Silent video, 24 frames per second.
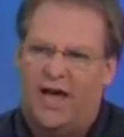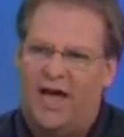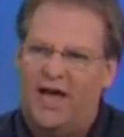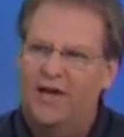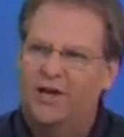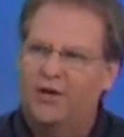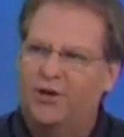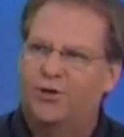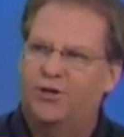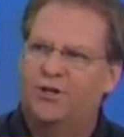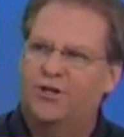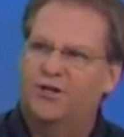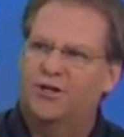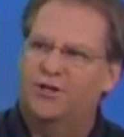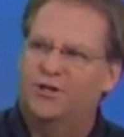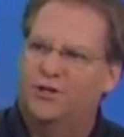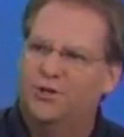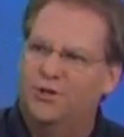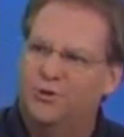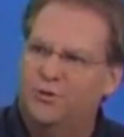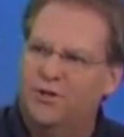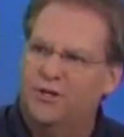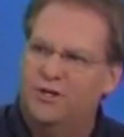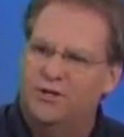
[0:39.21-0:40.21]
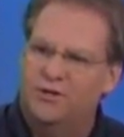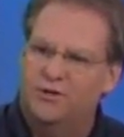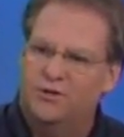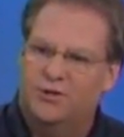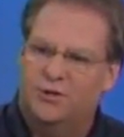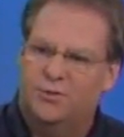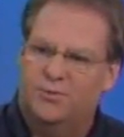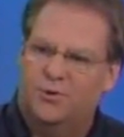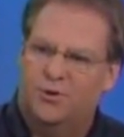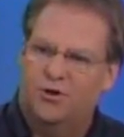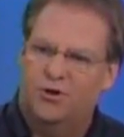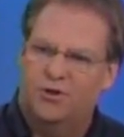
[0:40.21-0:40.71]
What I couldn't do in
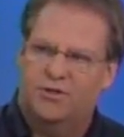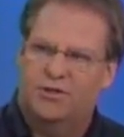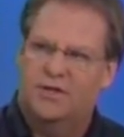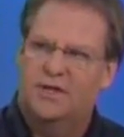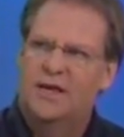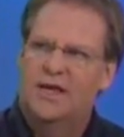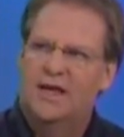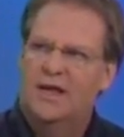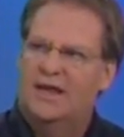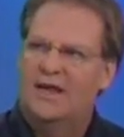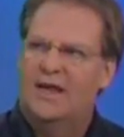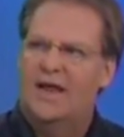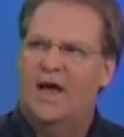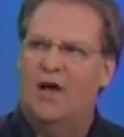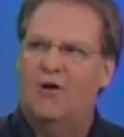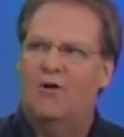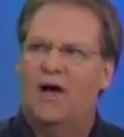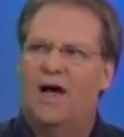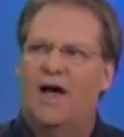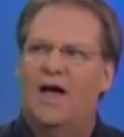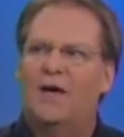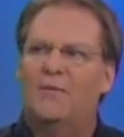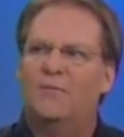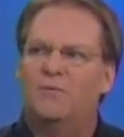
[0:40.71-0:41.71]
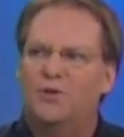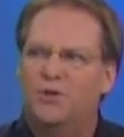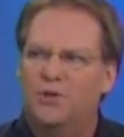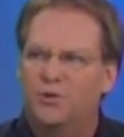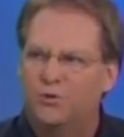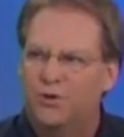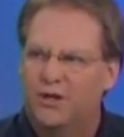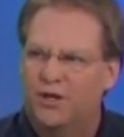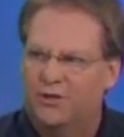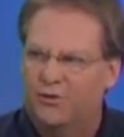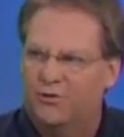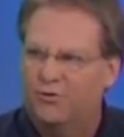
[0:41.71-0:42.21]
youth sports, now I'm
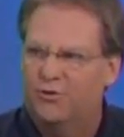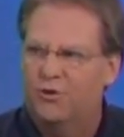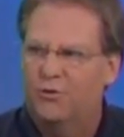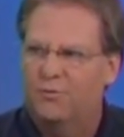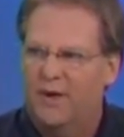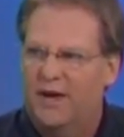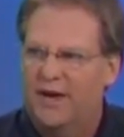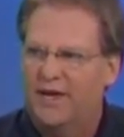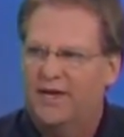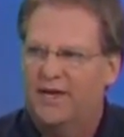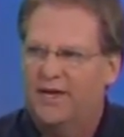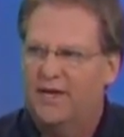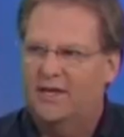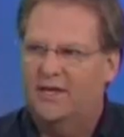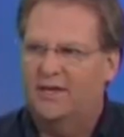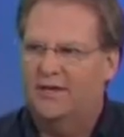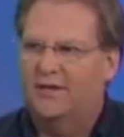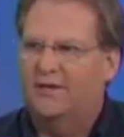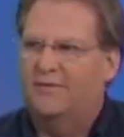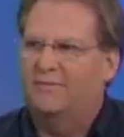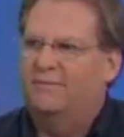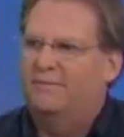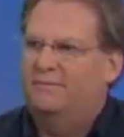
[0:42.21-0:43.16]
doing through my kid.